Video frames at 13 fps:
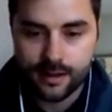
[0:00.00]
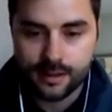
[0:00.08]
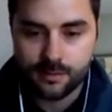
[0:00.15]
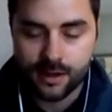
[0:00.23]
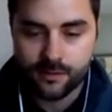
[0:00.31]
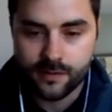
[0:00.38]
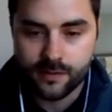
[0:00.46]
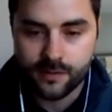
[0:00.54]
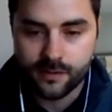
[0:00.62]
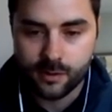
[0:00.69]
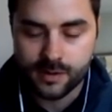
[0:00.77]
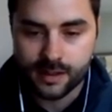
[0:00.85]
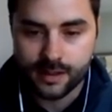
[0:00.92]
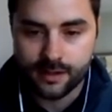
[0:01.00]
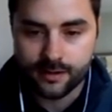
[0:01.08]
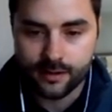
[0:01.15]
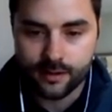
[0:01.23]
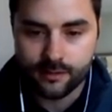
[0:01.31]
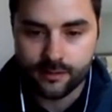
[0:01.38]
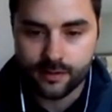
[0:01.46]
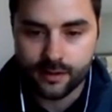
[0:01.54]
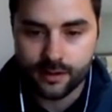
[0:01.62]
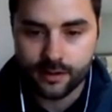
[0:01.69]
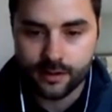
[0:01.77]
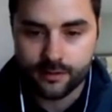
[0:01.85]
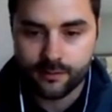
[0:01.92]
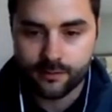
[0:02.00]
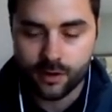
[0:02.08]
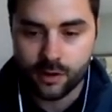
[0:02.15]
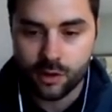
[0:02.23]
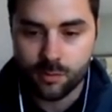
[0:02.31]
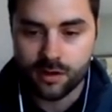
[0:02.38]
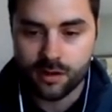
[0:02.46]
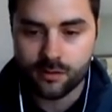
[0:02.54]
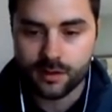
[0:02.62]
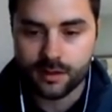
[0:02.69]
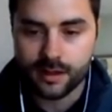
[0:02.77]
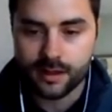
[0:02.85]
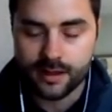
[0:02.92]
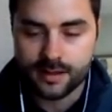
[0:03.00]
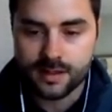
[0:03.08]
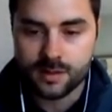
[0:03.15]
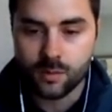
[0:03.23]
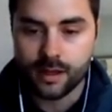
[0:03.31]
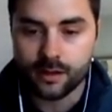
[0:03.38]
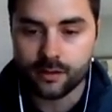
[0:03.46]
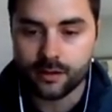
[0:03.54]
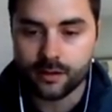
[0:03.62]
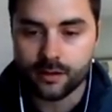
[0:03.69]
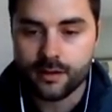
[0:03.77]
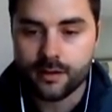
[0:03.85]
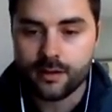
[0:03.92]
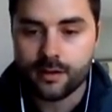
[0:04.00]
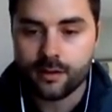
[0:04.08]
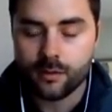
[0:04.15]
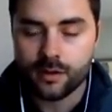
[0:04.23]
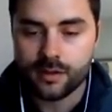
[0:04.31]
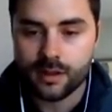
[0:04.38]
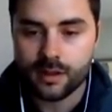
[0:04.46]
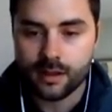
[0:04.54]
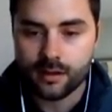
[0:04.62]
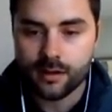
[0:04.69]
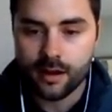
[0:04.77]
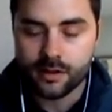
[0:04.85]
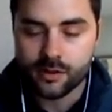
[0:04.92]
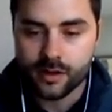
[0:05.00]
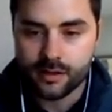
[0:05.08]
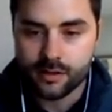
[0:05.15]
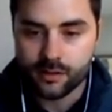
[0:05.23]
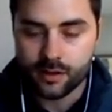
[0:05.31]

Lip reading: has about 50% of the volume of the clay that has swelled with the non-treated